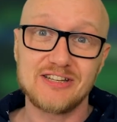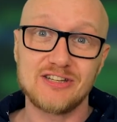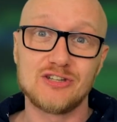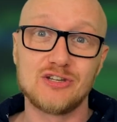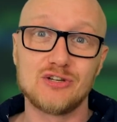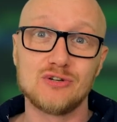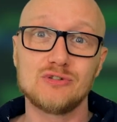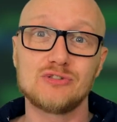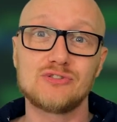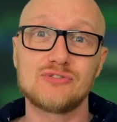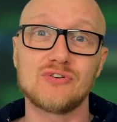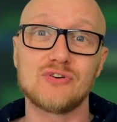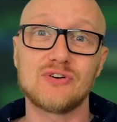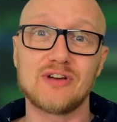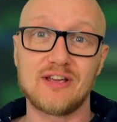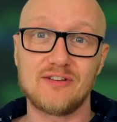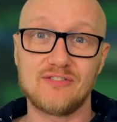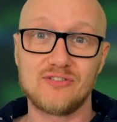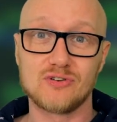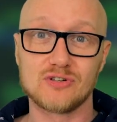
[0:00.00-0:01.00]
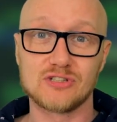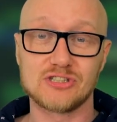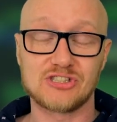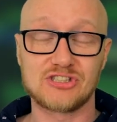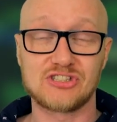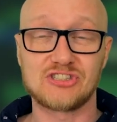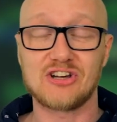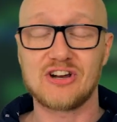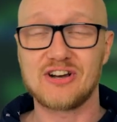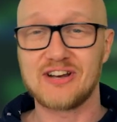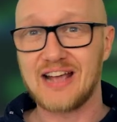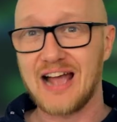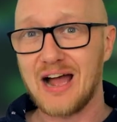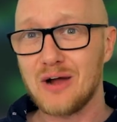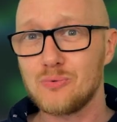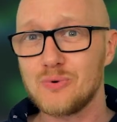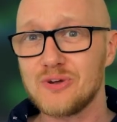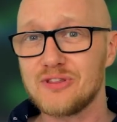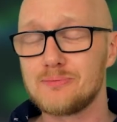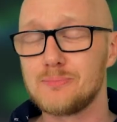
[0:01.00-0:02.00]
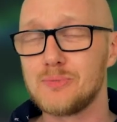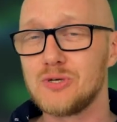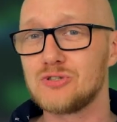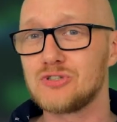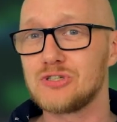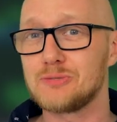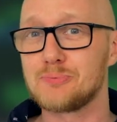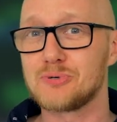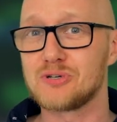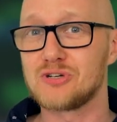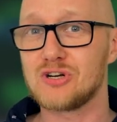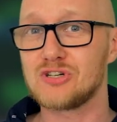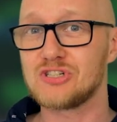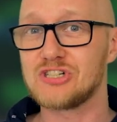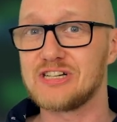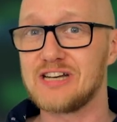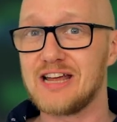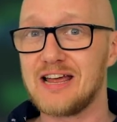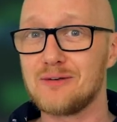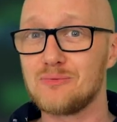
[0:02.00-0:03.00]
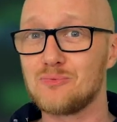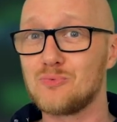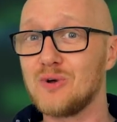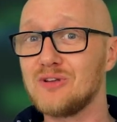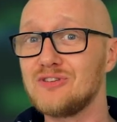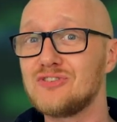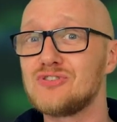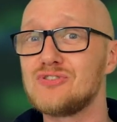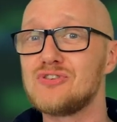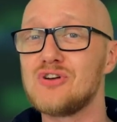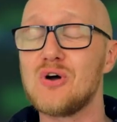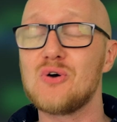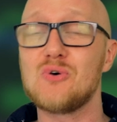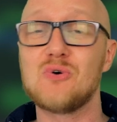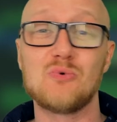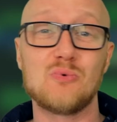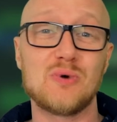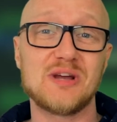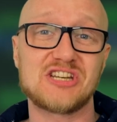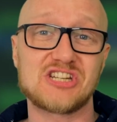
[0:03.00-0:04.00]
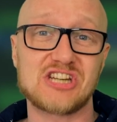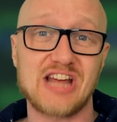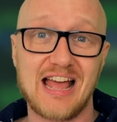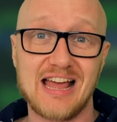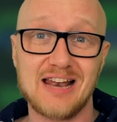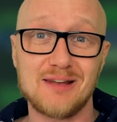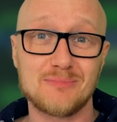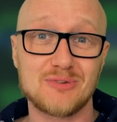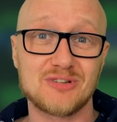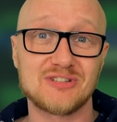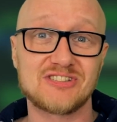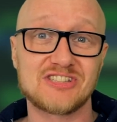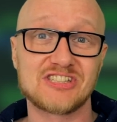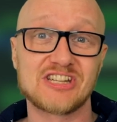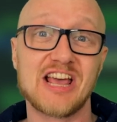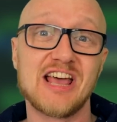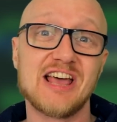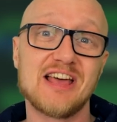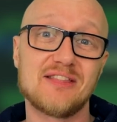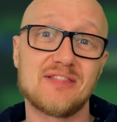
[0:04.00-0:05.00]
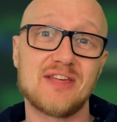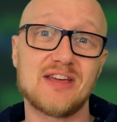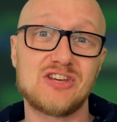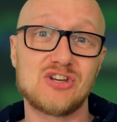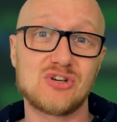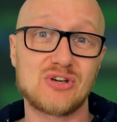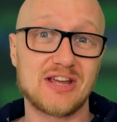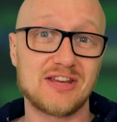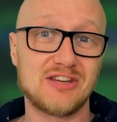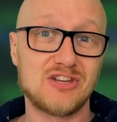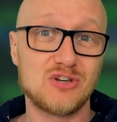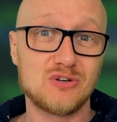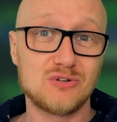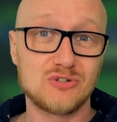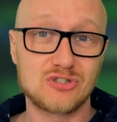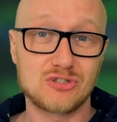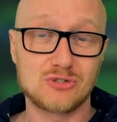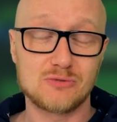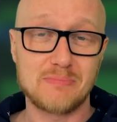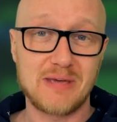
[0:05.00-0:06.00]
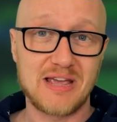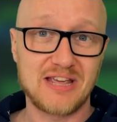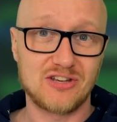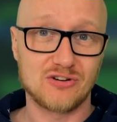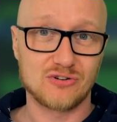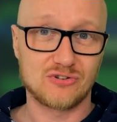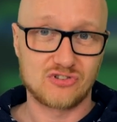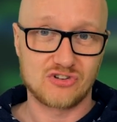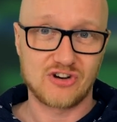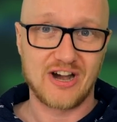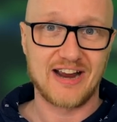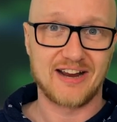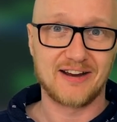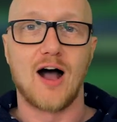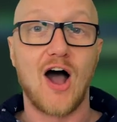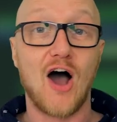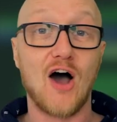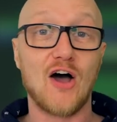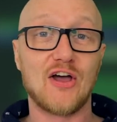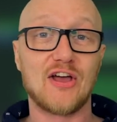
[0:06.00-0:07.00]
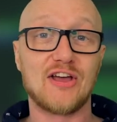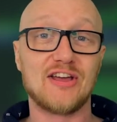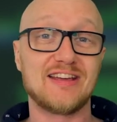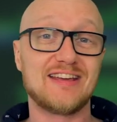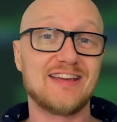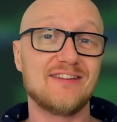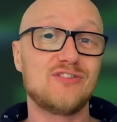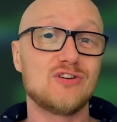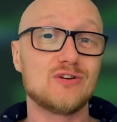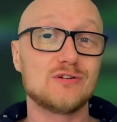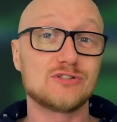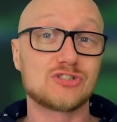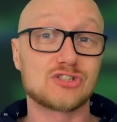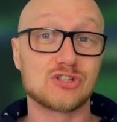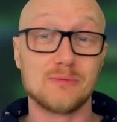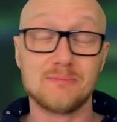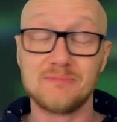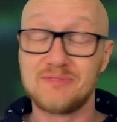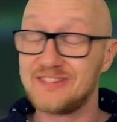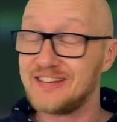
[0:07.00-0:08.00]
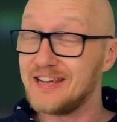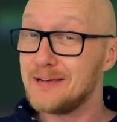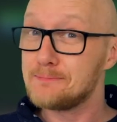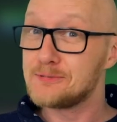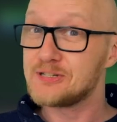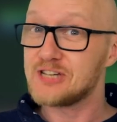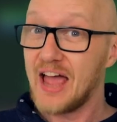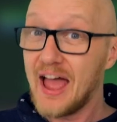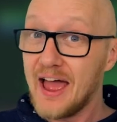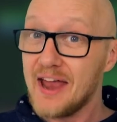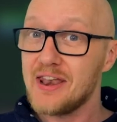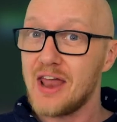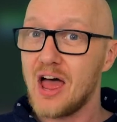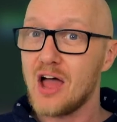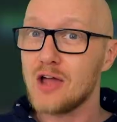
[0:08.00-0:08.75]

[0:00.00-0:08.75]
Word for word: useful if you're starting out with music production and want to know which element that you can use to make your track. I give you some tips and